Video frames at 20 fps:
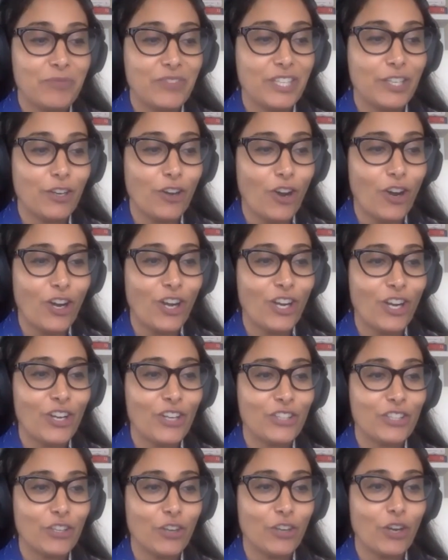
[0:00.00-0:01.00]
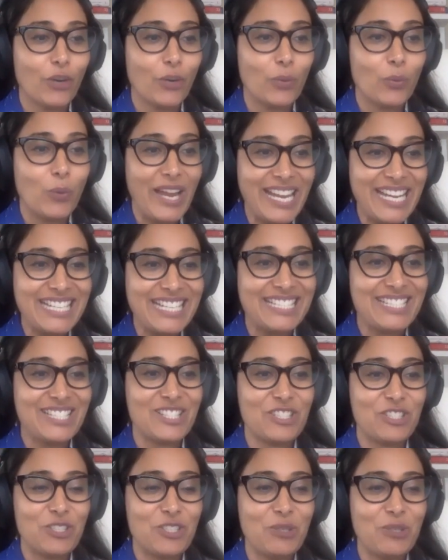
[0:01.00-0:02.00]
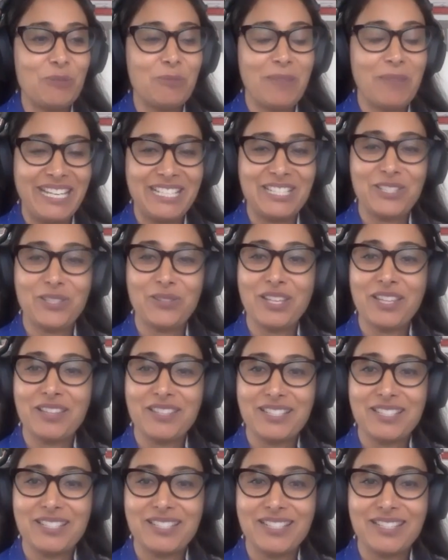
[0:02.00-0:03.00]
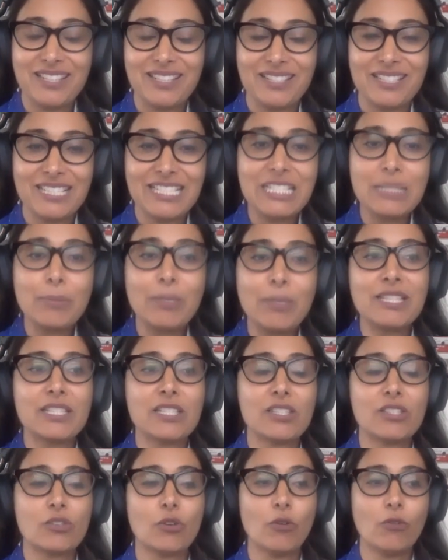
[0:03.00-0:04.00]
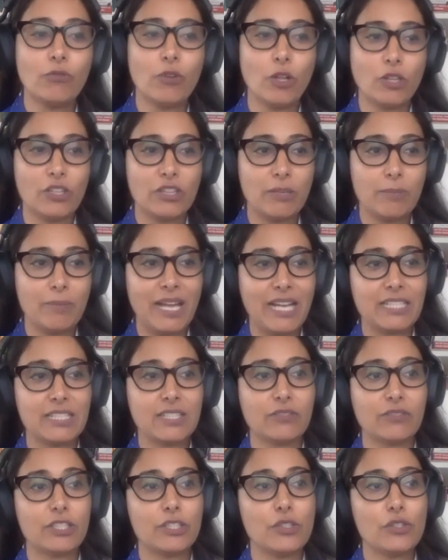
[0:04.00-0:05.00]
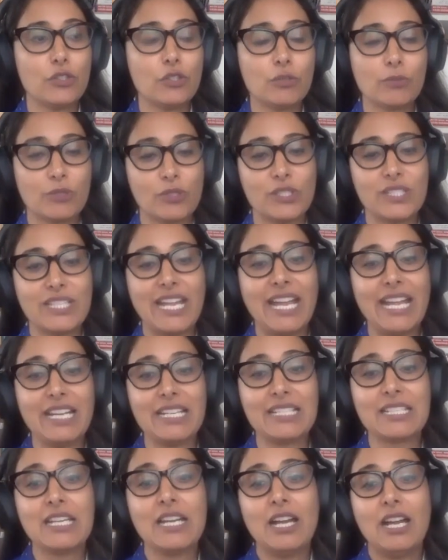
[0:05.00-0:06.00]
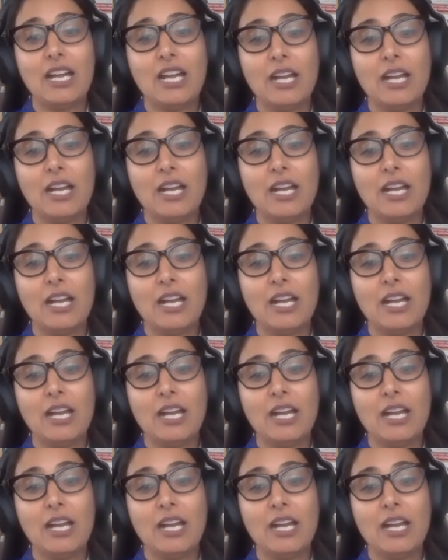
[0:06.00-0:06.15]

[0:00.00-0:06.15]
there are ways to make it so that the expenses don't fall on the backs of consumers, and